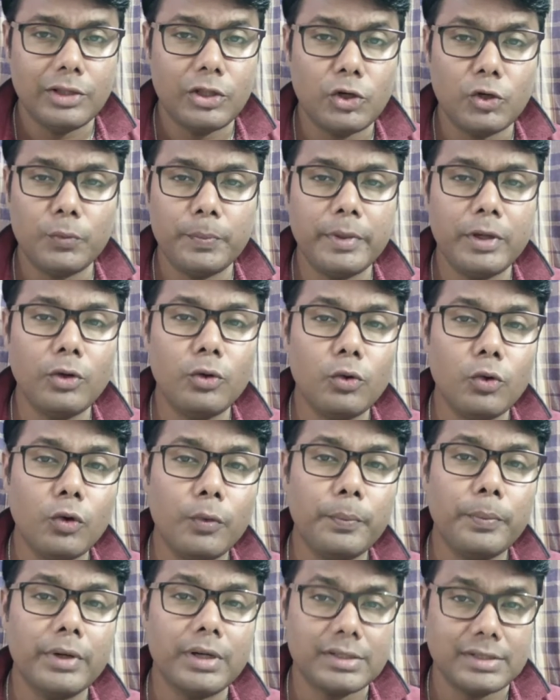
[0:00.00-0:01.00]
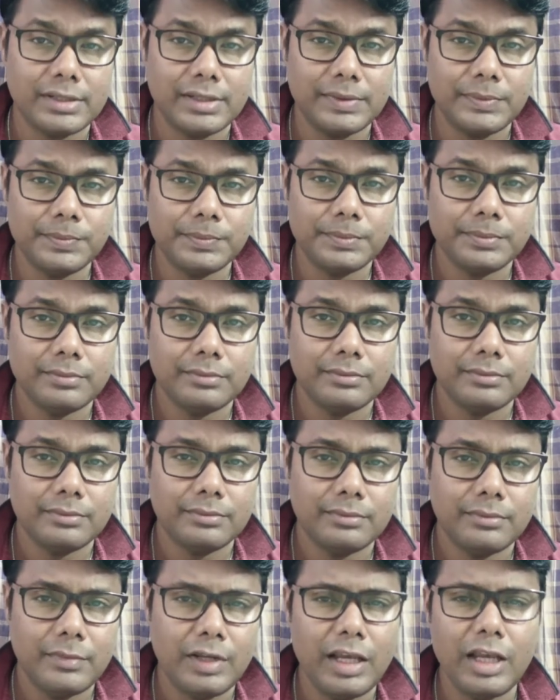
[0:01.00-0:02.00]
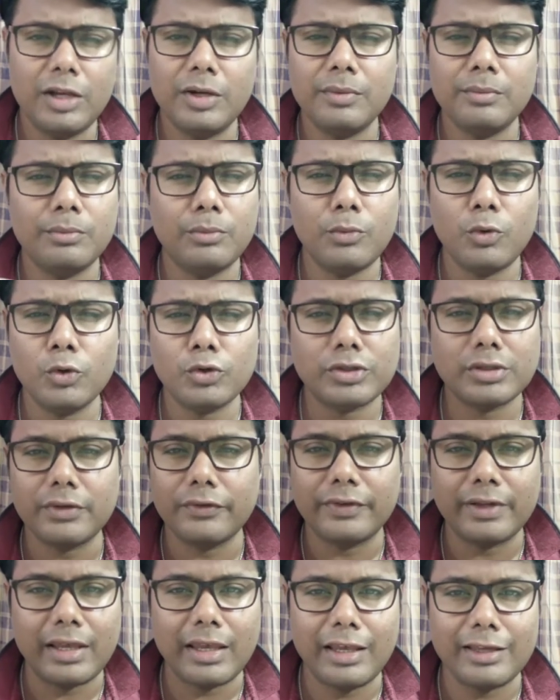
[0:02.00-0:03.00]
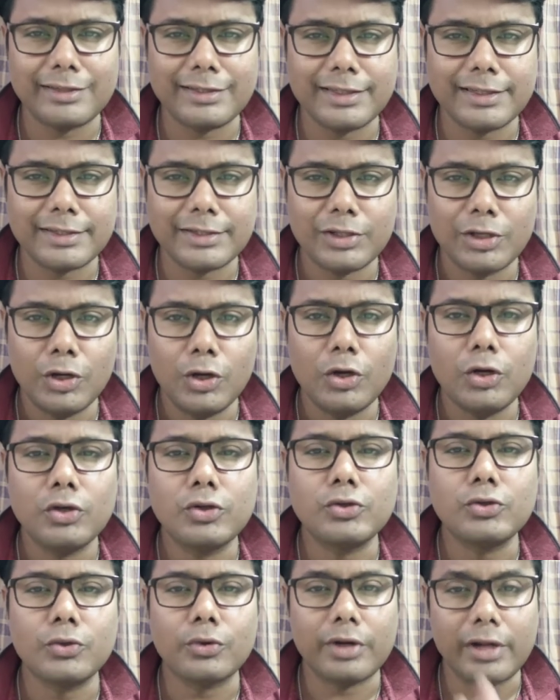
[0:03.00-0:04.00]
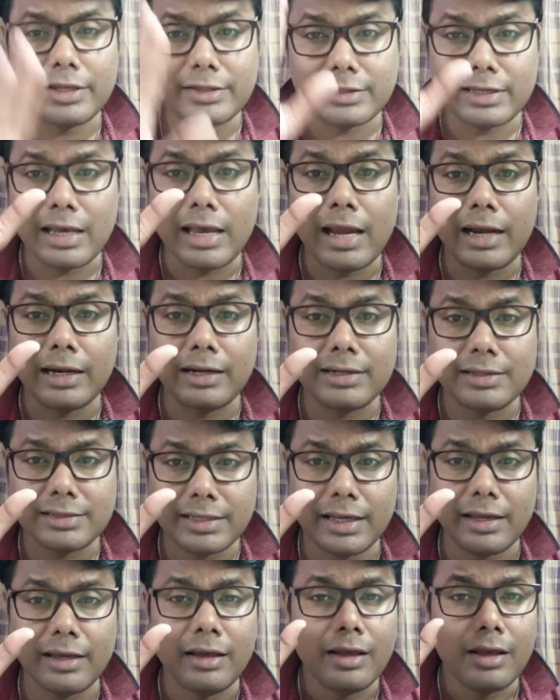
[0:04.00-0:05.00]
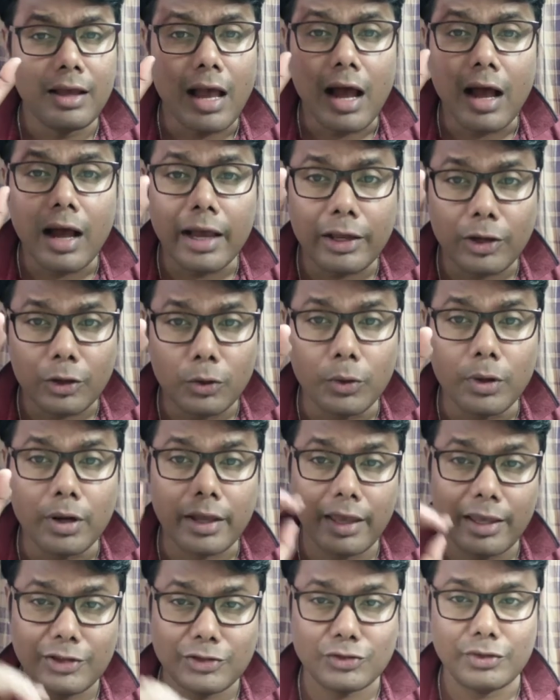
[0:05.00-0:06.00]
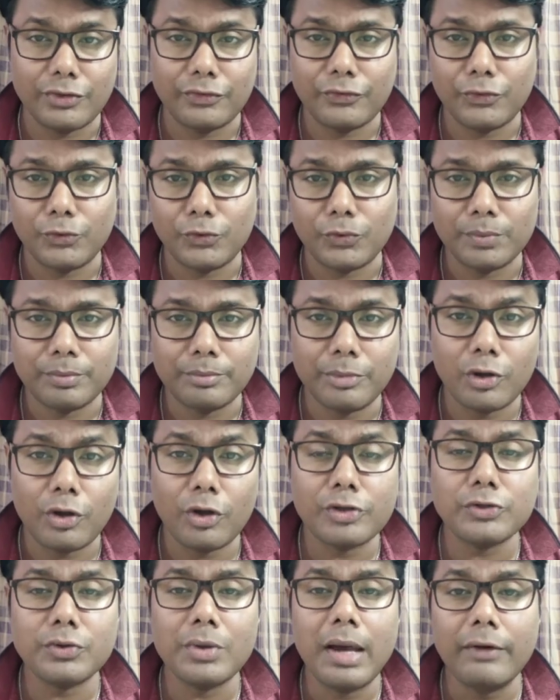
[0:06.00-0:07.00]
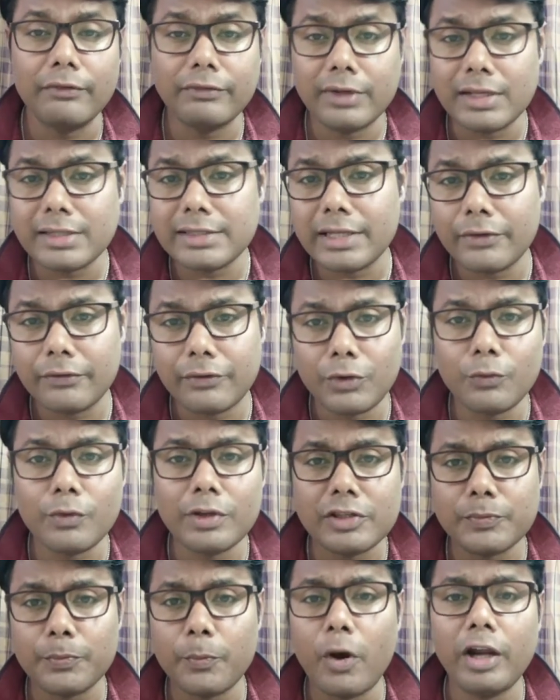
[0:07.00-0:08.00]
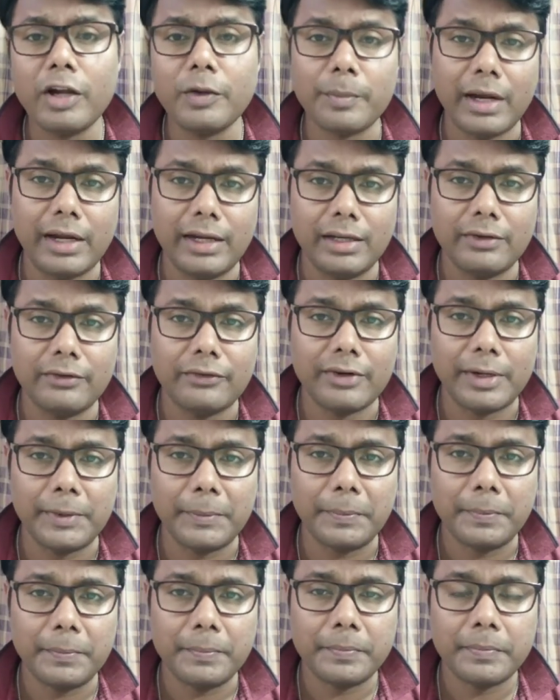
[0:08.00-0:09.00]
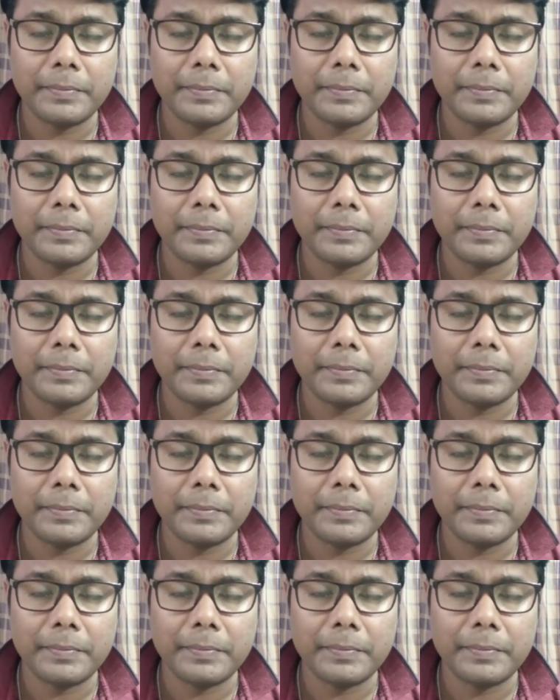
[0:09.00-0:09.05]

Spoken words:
there would be no person in most of the cases to raise a hand and say, I go against of you, because you have touched everyone's point, my dear friend.